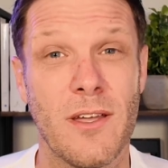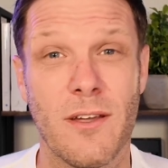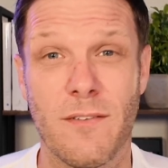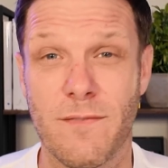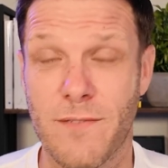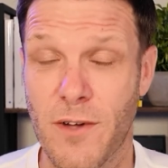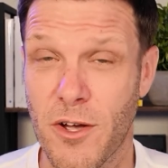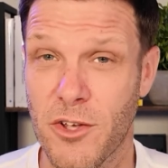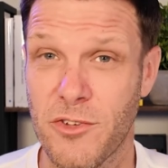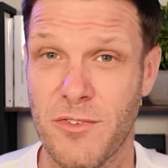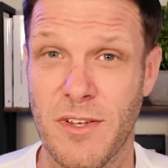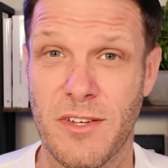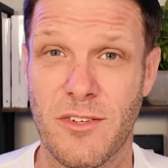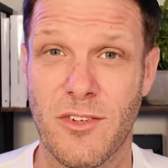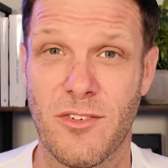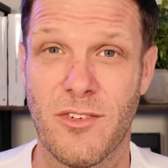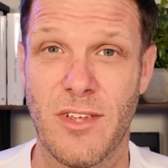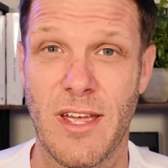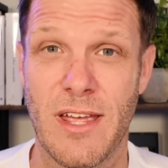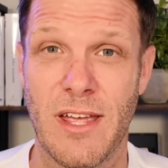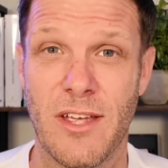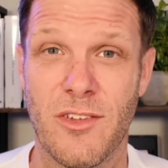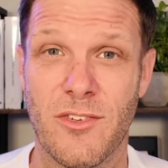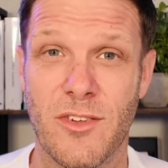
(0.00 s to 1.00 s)
first thing to
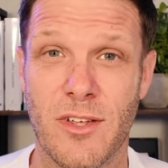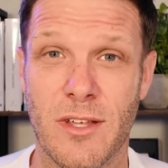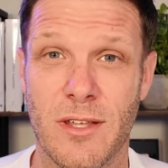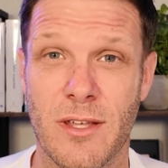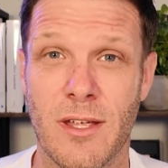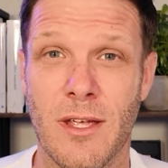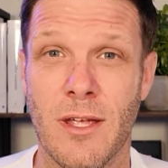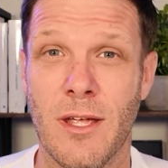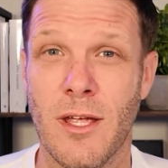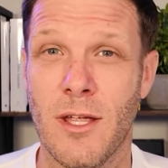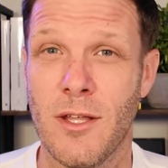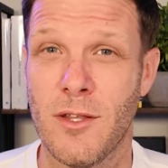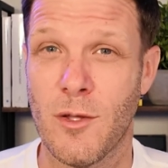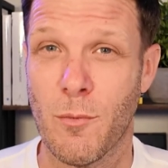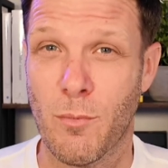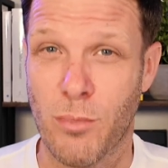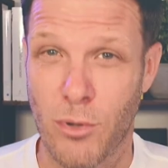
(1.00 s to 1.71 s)
say is that the